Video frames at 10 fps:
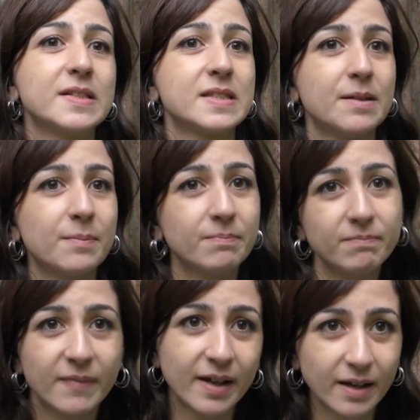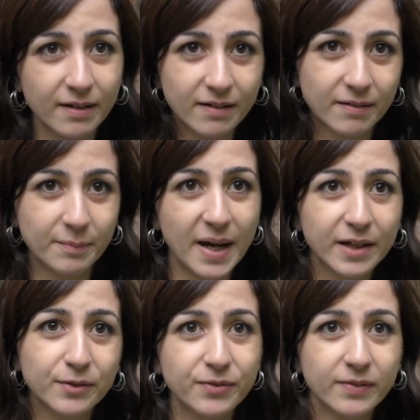Is the
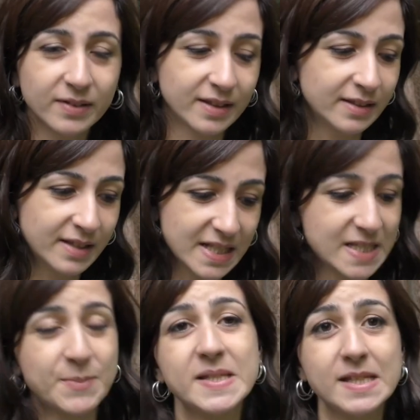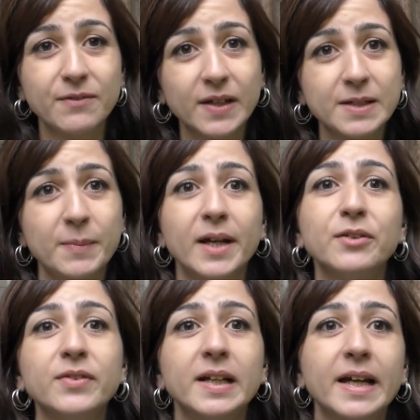bio that specific
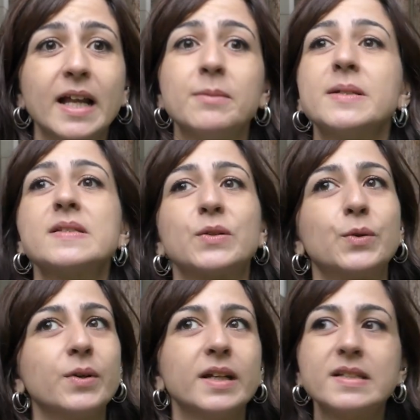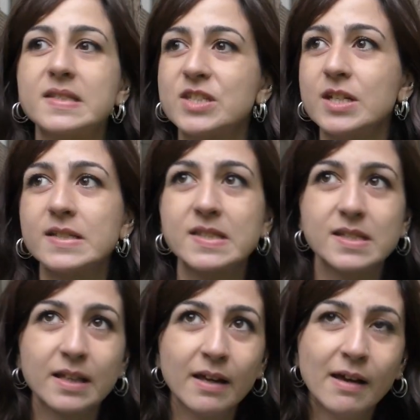biophilic elements, or it's
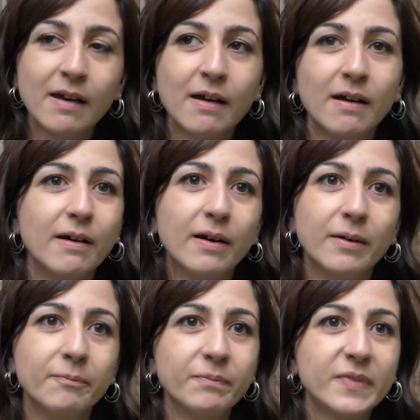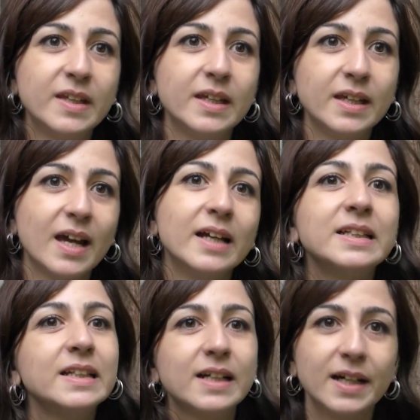just the
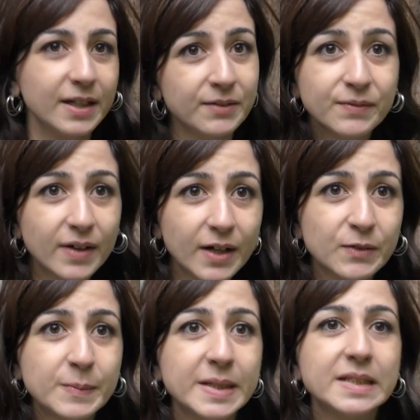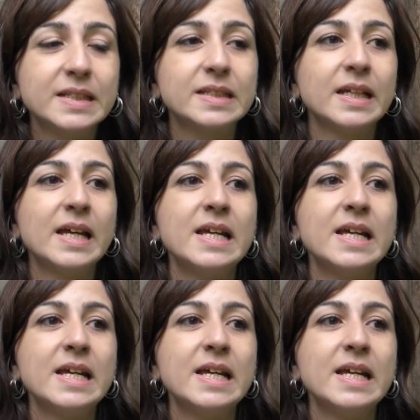entire environment?